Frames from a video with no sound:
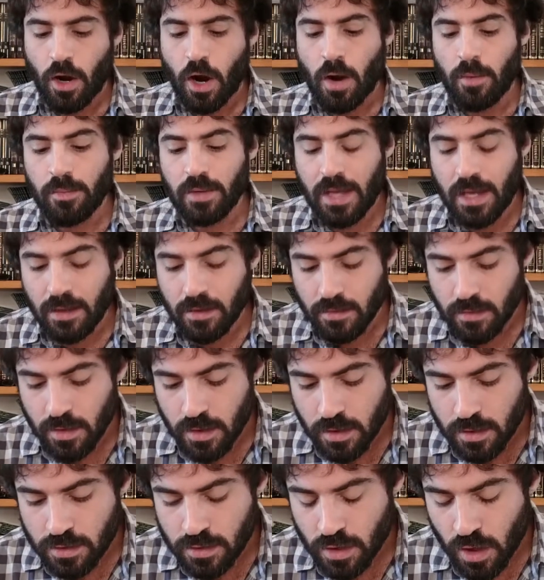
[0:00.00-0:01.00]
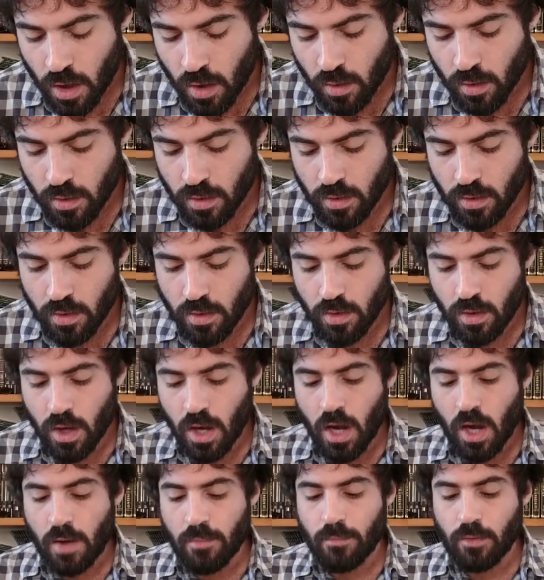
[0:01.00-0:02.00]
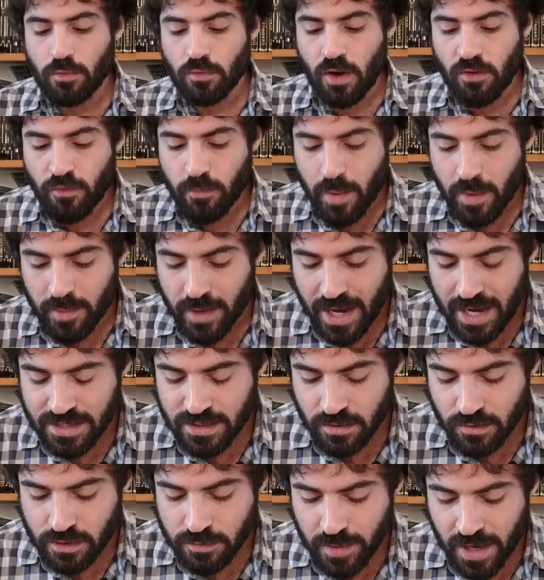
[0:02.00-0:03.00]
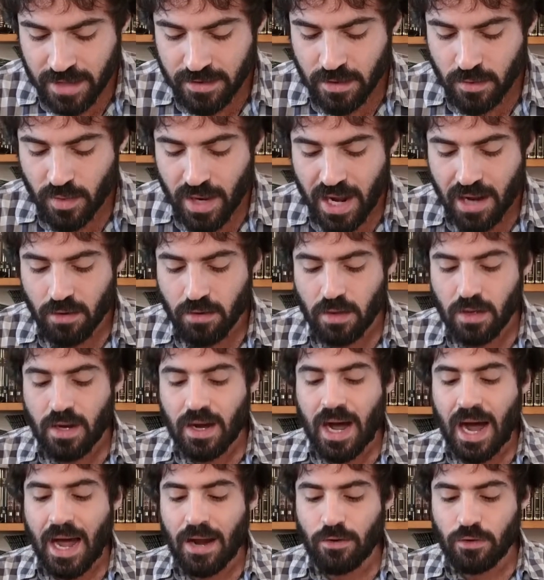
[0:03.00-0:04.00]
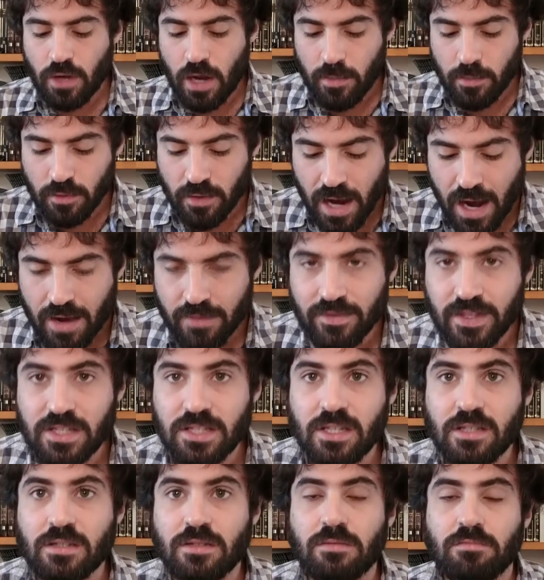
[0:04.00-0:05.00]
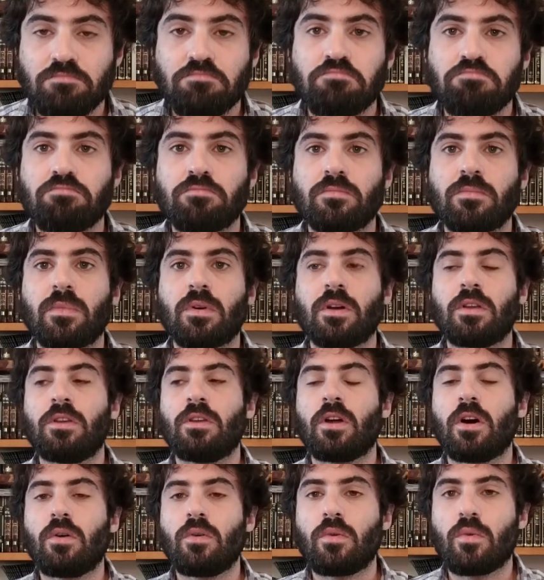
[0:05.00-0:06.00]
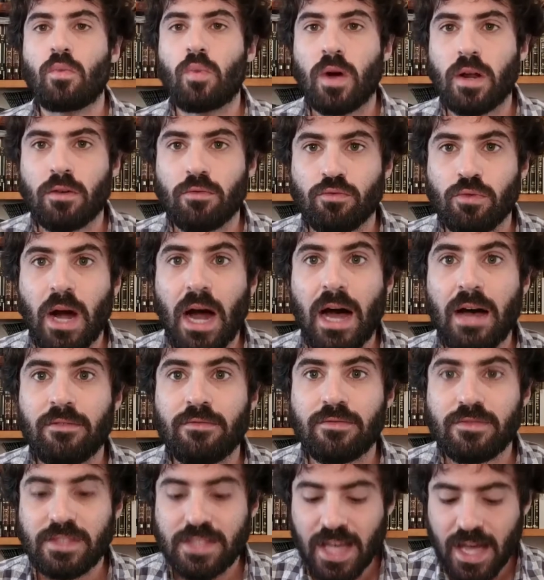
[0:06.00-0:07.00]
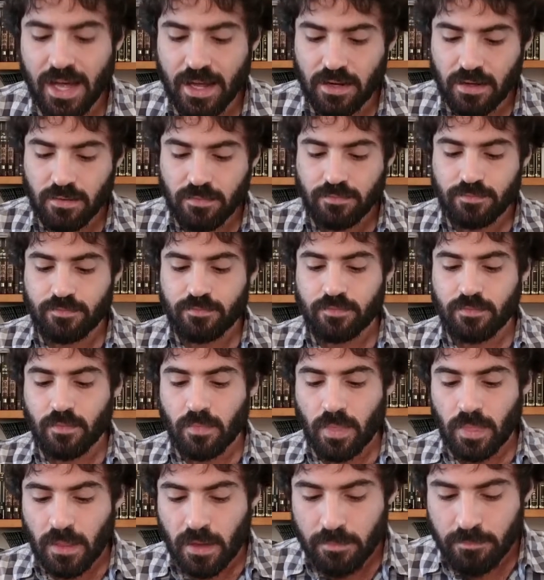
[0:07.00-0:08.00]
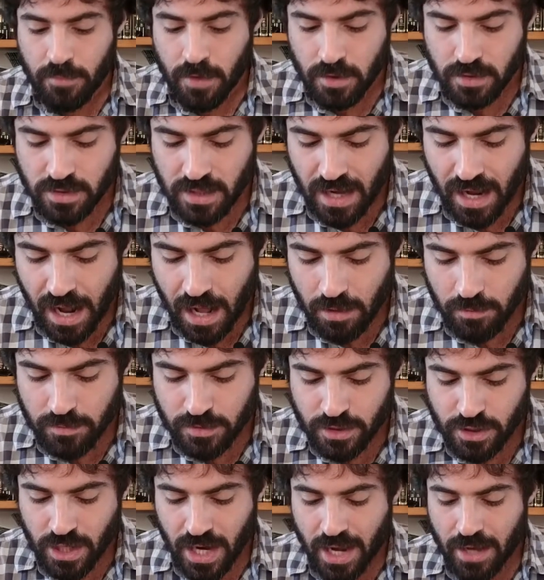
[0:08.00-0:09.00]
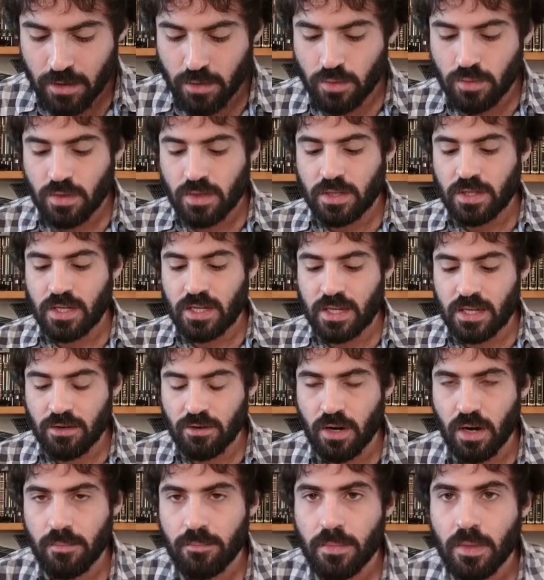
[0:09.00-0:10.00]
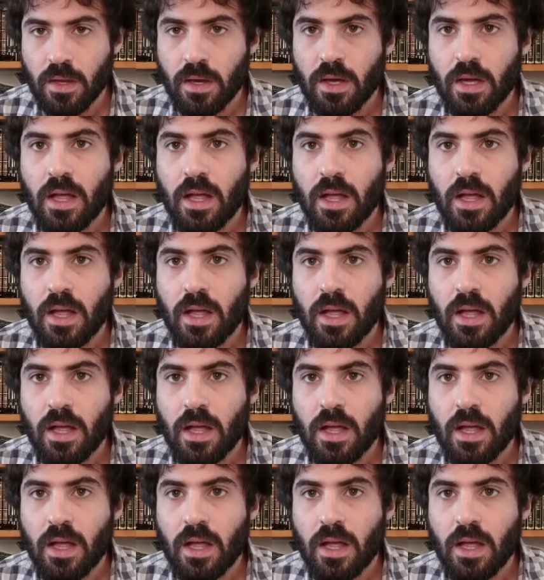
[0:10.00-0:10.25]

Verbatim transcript: Amalei. So, um, Rav Bar Machasi responded, wow, Hanu da Rav, this is, you know, what Rav said. Milsa al Bishayu Yakira.